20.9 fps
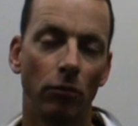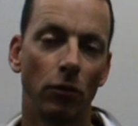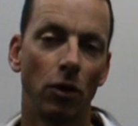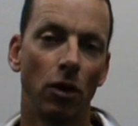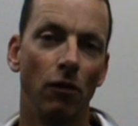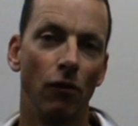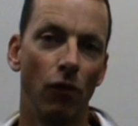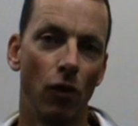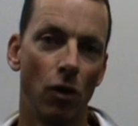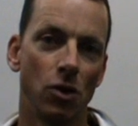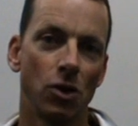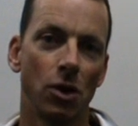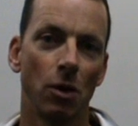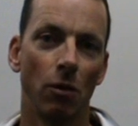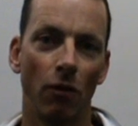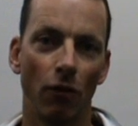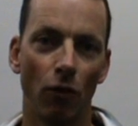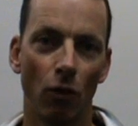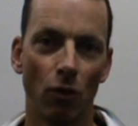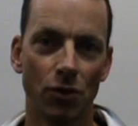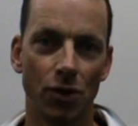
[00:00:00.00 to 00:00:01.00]
Conversely,
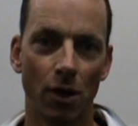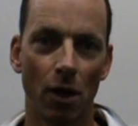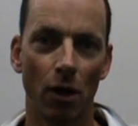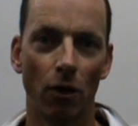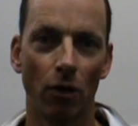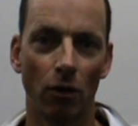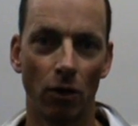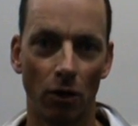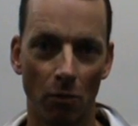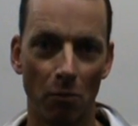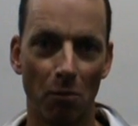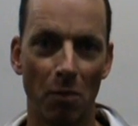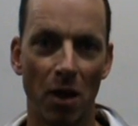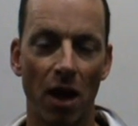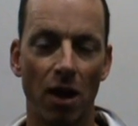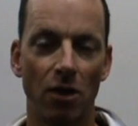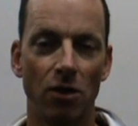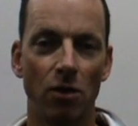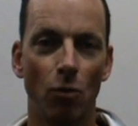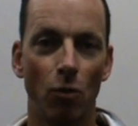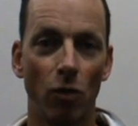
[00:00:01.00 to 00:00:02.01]
we've also
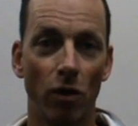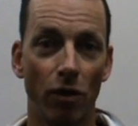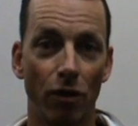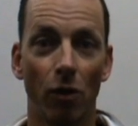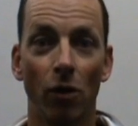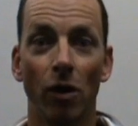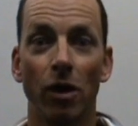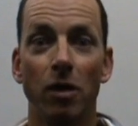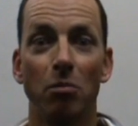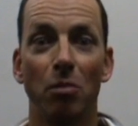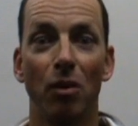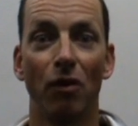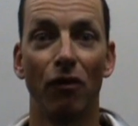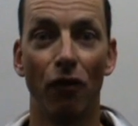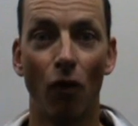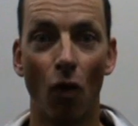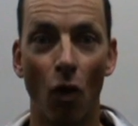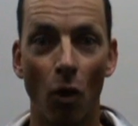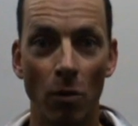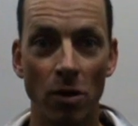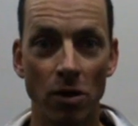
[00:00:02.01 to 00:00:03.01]
compared them with elite
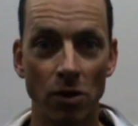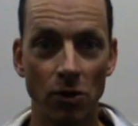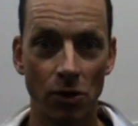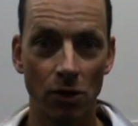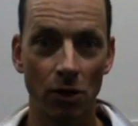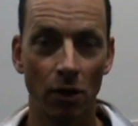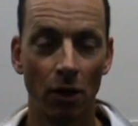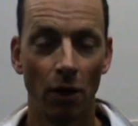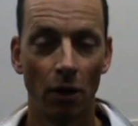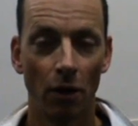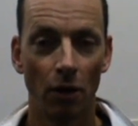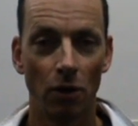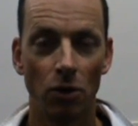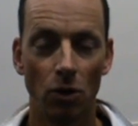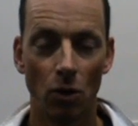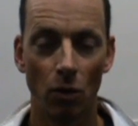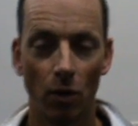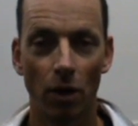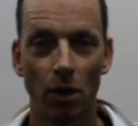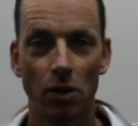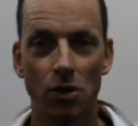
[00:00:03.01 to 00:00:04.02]
performers
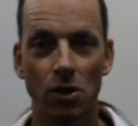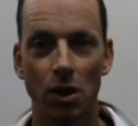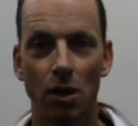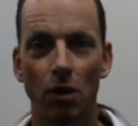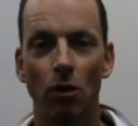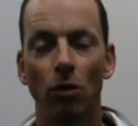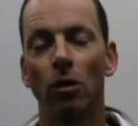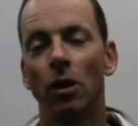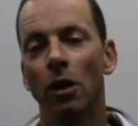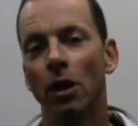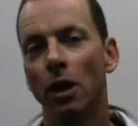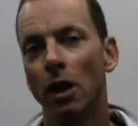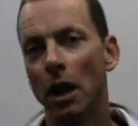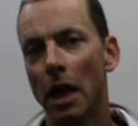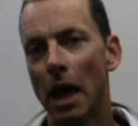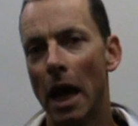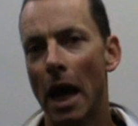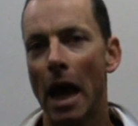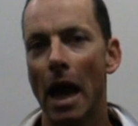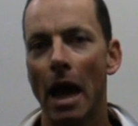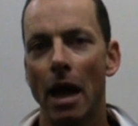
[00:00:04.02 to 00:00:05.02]
doing a skill,
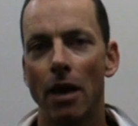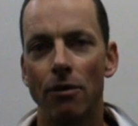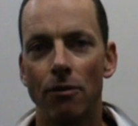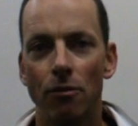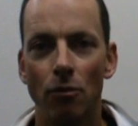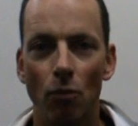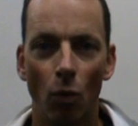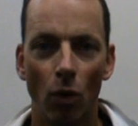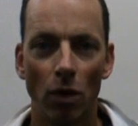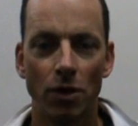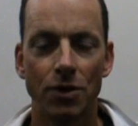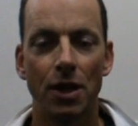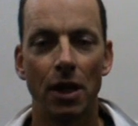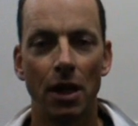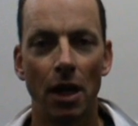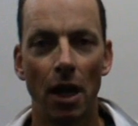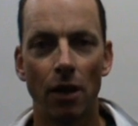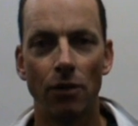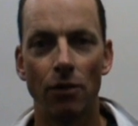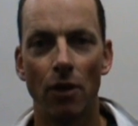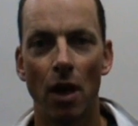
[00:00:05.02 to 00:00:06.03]
and once
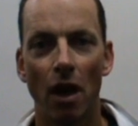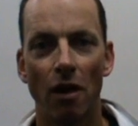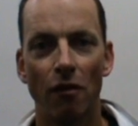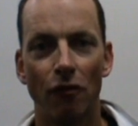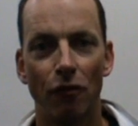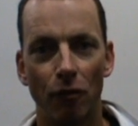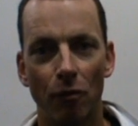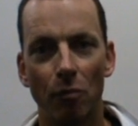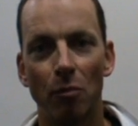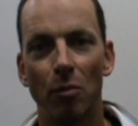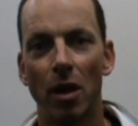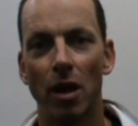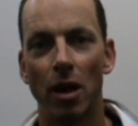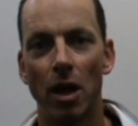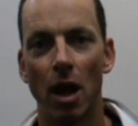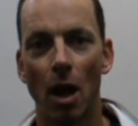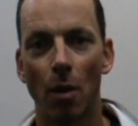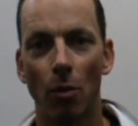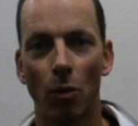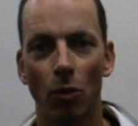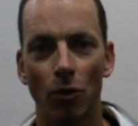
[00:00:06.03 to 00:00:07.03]
again they've been
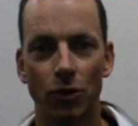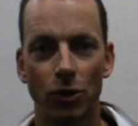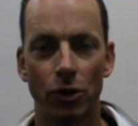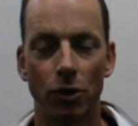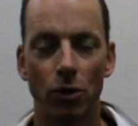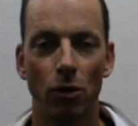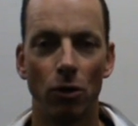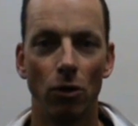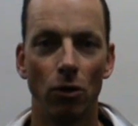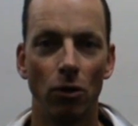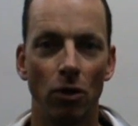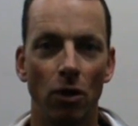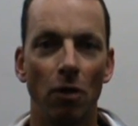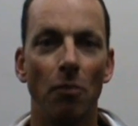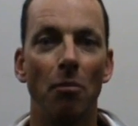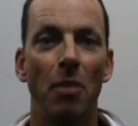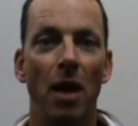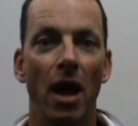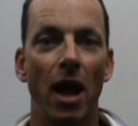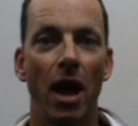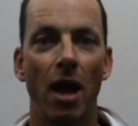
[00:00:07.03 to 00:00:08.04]
able to
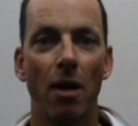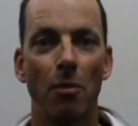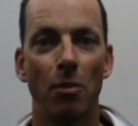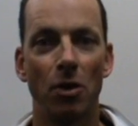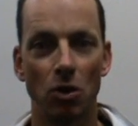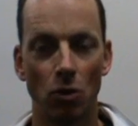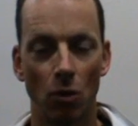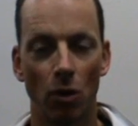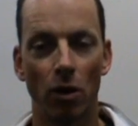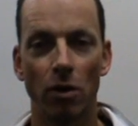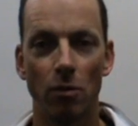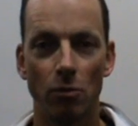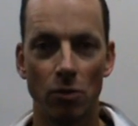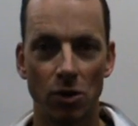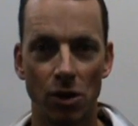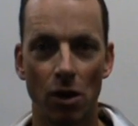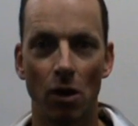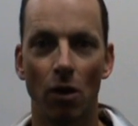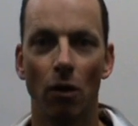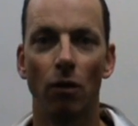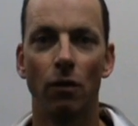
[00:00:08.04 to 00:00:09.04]
compare between
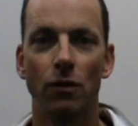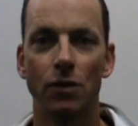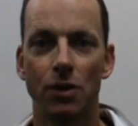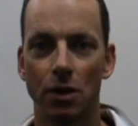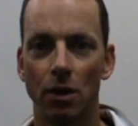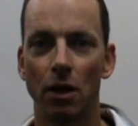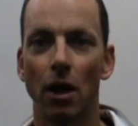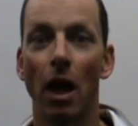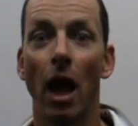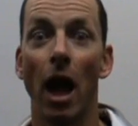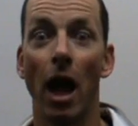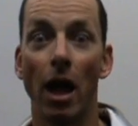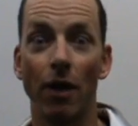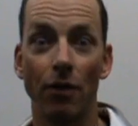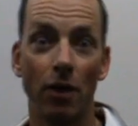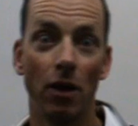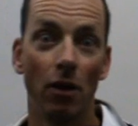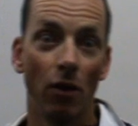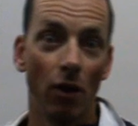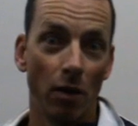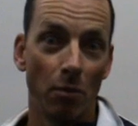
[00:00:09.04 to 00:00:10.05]
themselves and
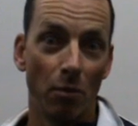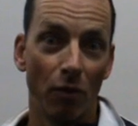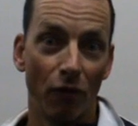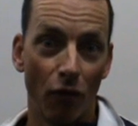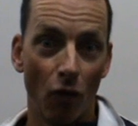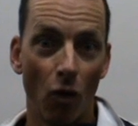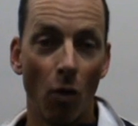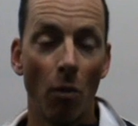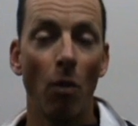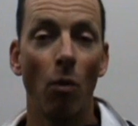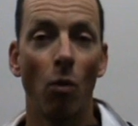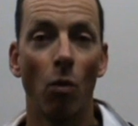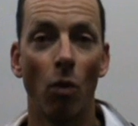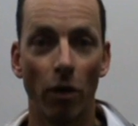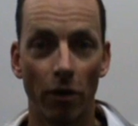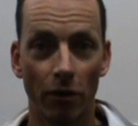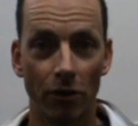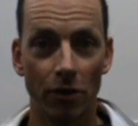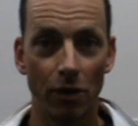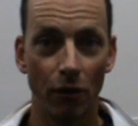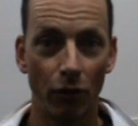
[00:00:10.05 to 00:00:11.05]
the elite performer.
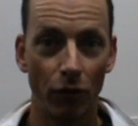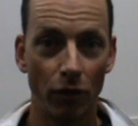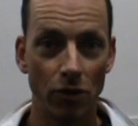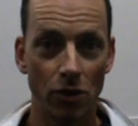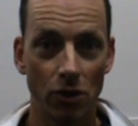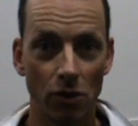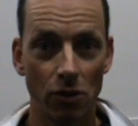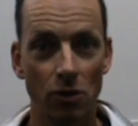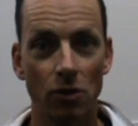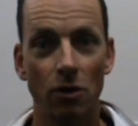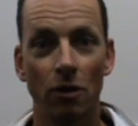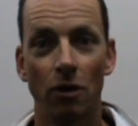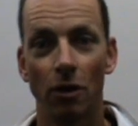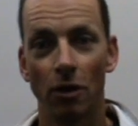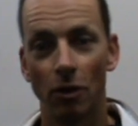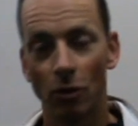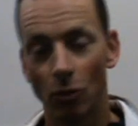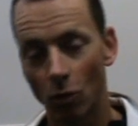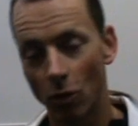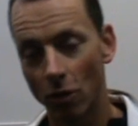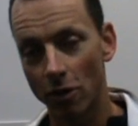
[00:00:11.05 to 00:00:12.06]
What are the differences,
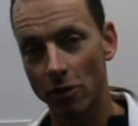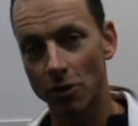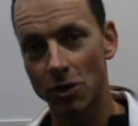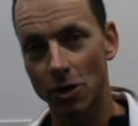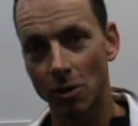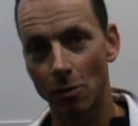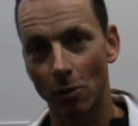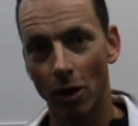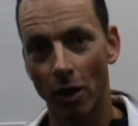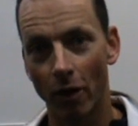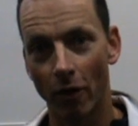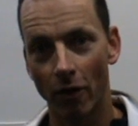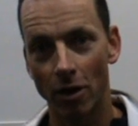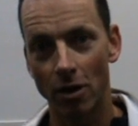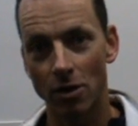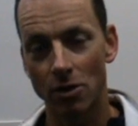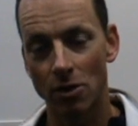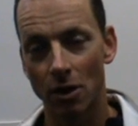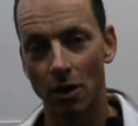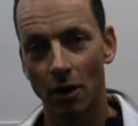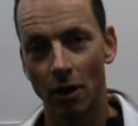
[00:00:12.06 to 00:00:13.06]
what are the
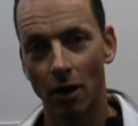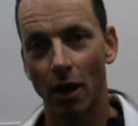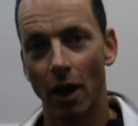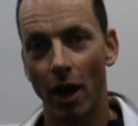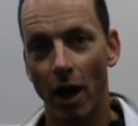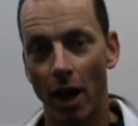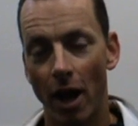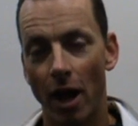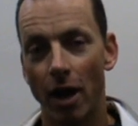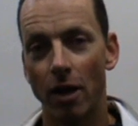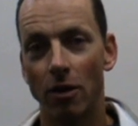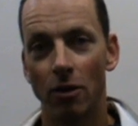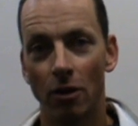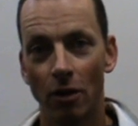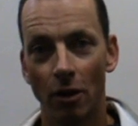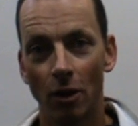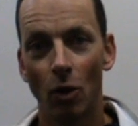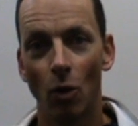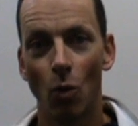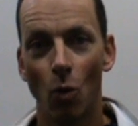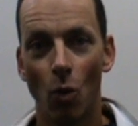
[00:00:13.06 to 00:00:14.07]
similarities, and
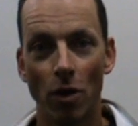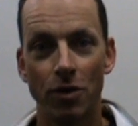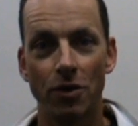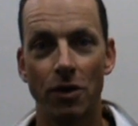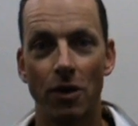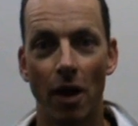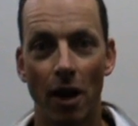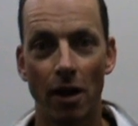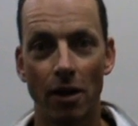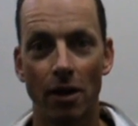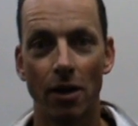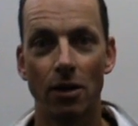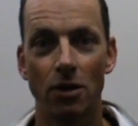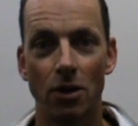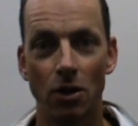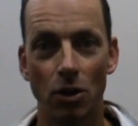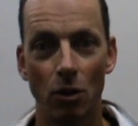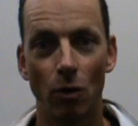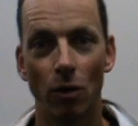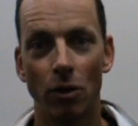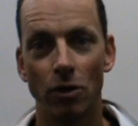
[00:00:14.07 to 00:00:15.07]
what do they need to
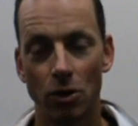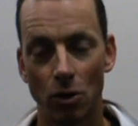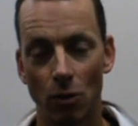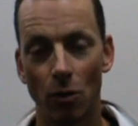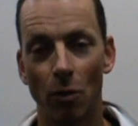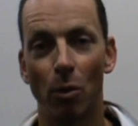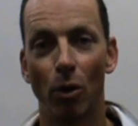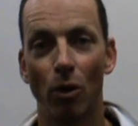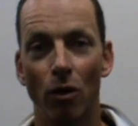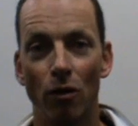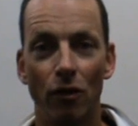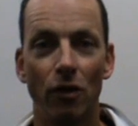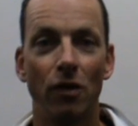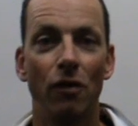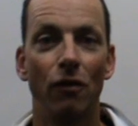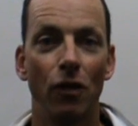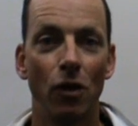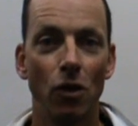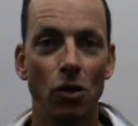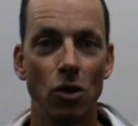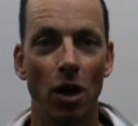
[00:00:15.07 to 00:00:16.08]
do to improve in the
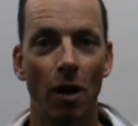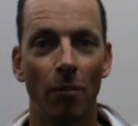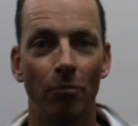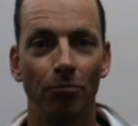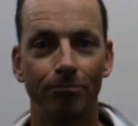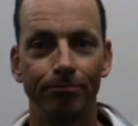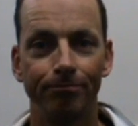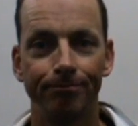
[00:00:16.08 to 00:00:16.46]
future?